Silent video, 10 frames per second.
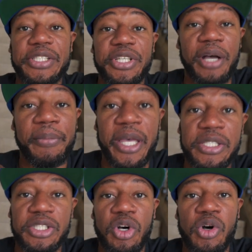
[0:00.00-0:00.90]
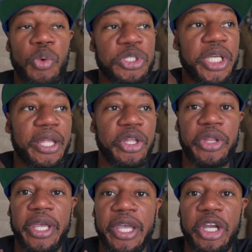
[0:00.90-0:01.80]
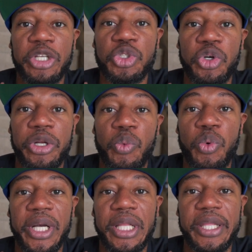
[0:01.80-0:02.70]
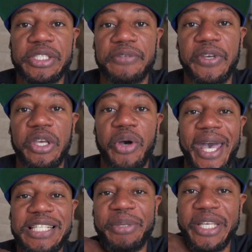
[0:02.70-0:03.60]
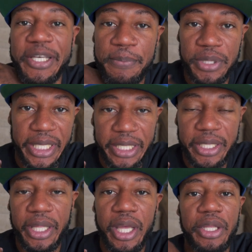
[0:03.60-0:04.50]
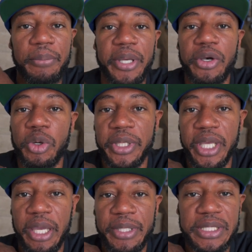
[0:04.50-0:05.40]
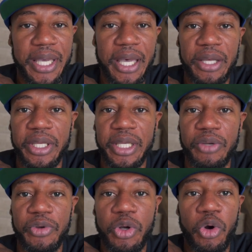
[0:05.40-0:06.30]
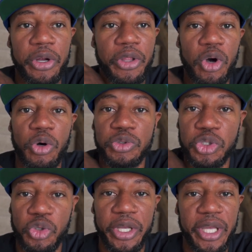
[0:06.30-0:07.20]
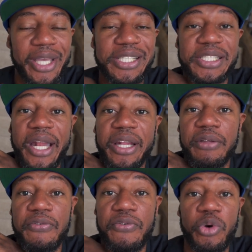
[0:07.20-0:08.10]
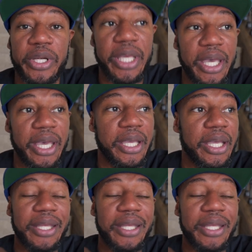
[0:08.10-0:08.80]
right, y'all, man. So I want y'all to know the Air Jordan 1 collection video has been completed. The big homie came in town and he recorded the whole joint. Shot it in 4K,